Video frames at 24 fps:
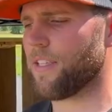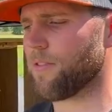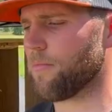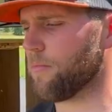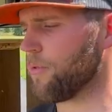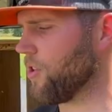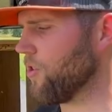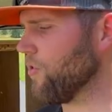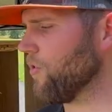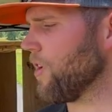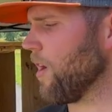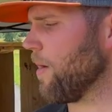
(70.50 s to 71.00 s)
some
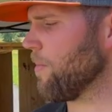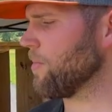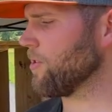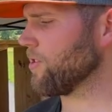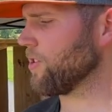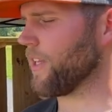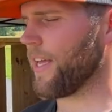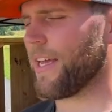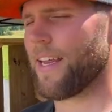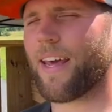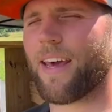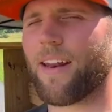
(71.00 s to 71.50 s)

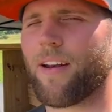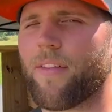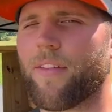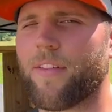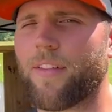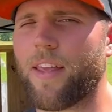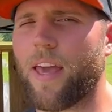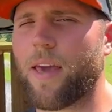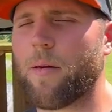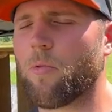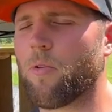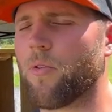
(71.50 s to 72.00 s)
cucumbers laid out on the
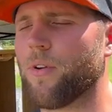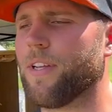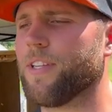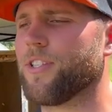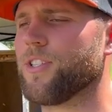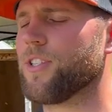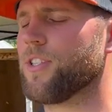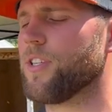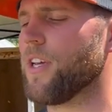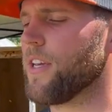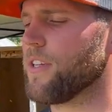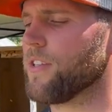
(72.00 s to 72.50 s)
table, and it
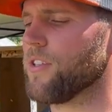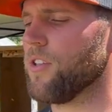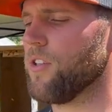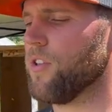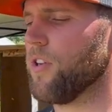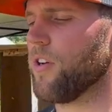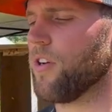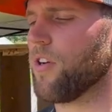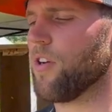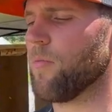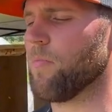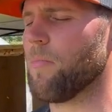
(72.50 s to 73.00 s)
just doesn't
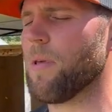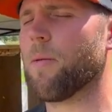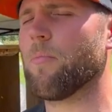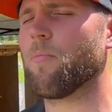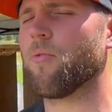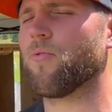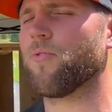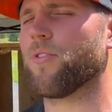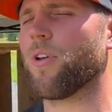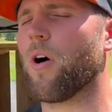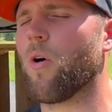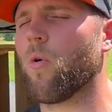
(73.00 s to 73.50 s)
look good.
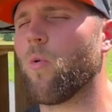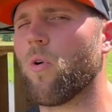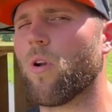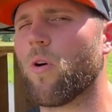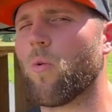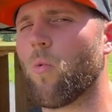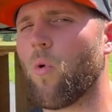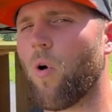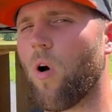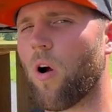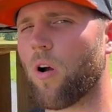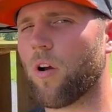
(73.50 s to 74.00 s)
People don't want
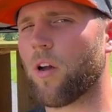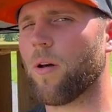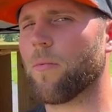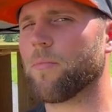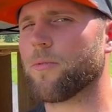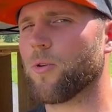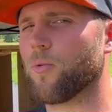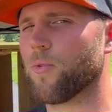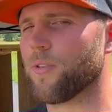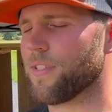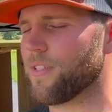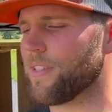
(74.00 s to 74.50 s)
to walk up
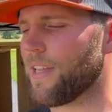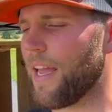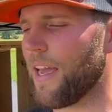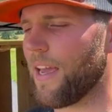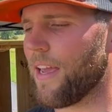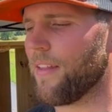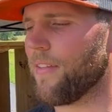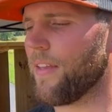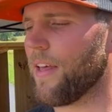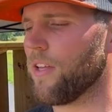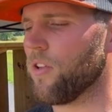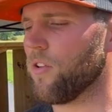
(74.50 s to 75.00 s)
to a
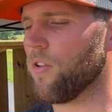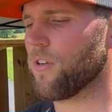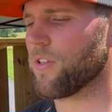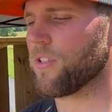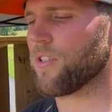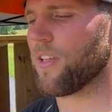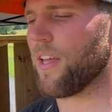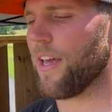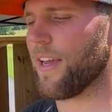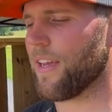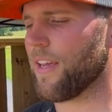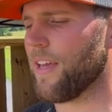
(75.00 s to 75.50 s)
stand that
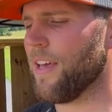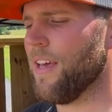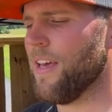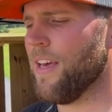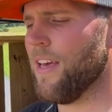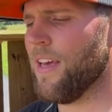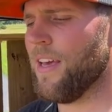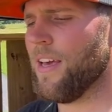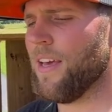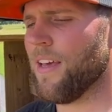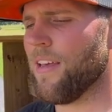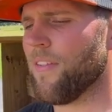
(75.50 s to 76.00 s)
looks like
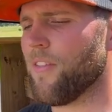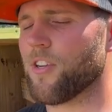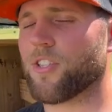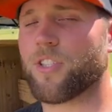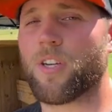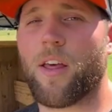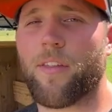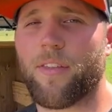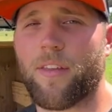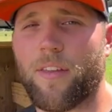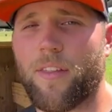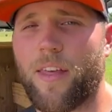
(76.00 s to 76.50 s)
there's
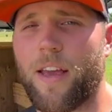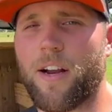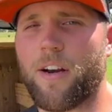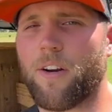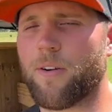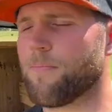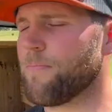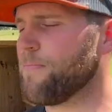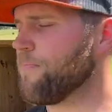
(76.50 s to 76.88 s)
nothing there.